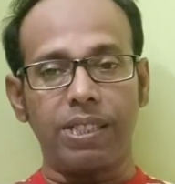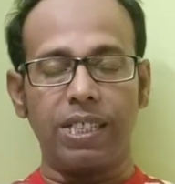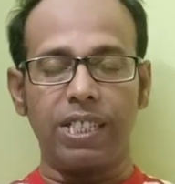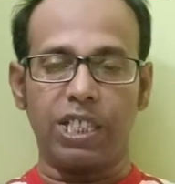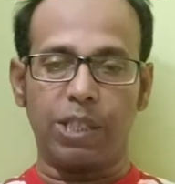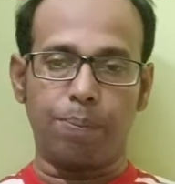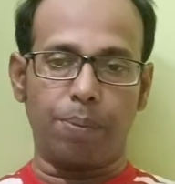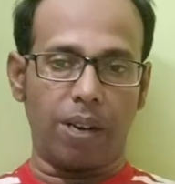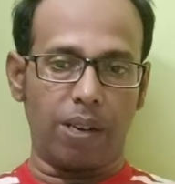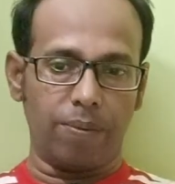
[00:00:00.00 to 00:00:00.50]

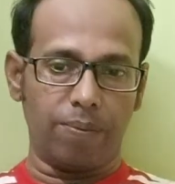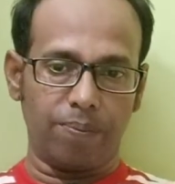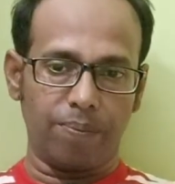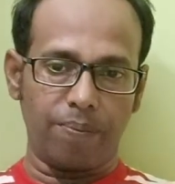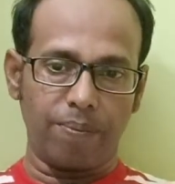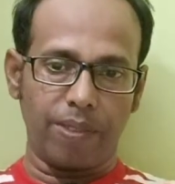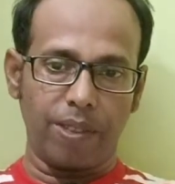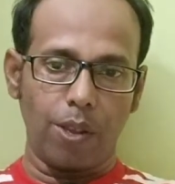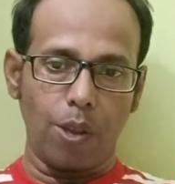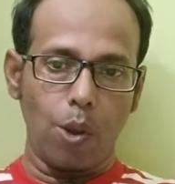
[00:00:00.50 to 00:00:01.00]
sperm,
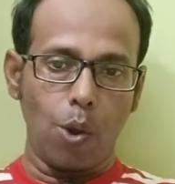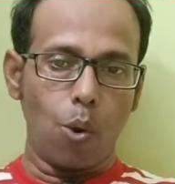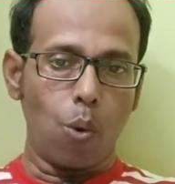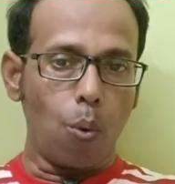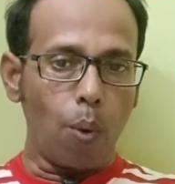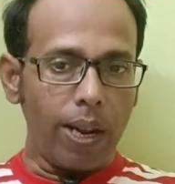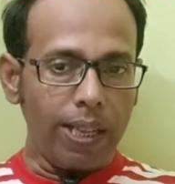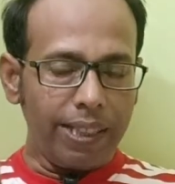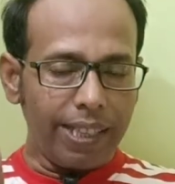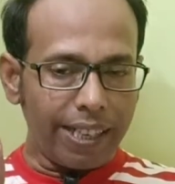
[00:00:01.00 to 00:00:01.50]

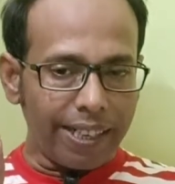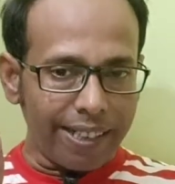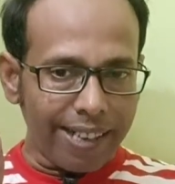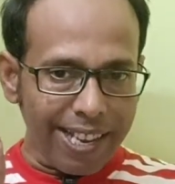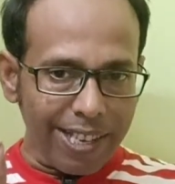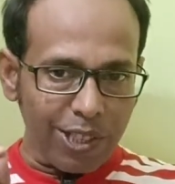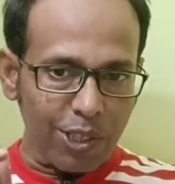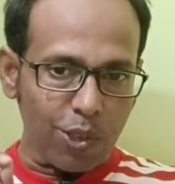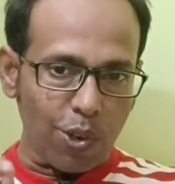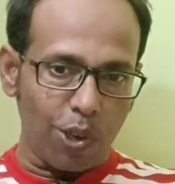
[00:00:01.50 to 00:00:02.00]
while the
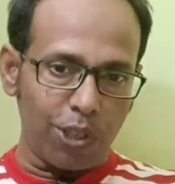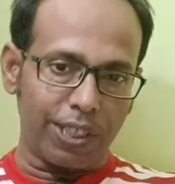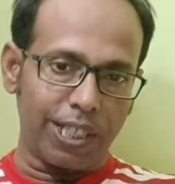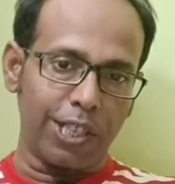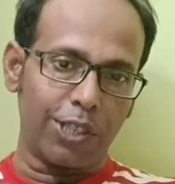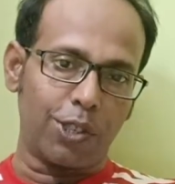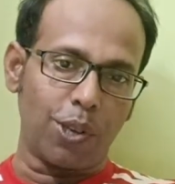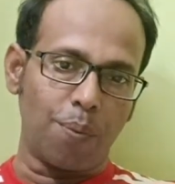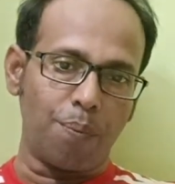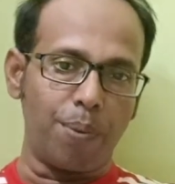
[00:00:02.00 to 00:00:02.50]
rest
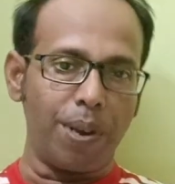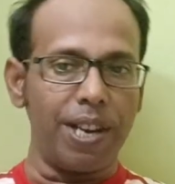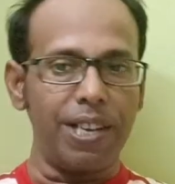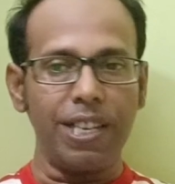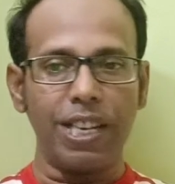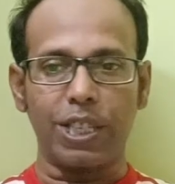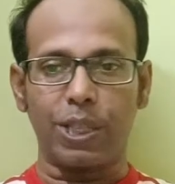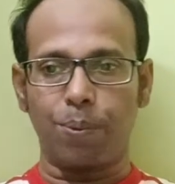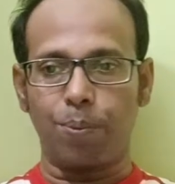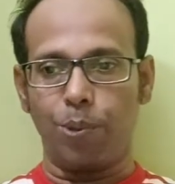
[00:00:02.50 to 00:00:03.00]
consists of
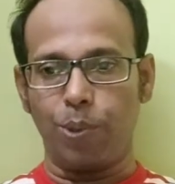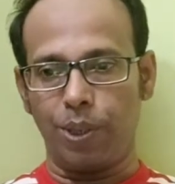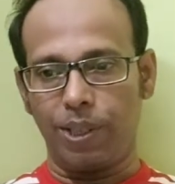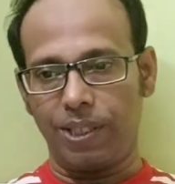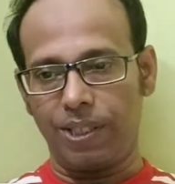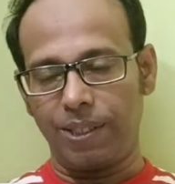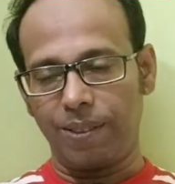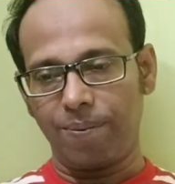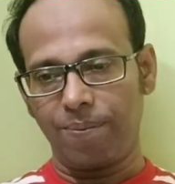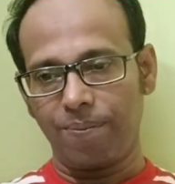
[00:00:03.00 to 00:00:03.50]
various
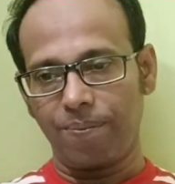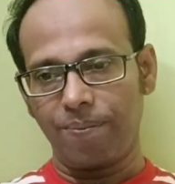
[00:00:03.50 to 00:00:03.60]
fluid.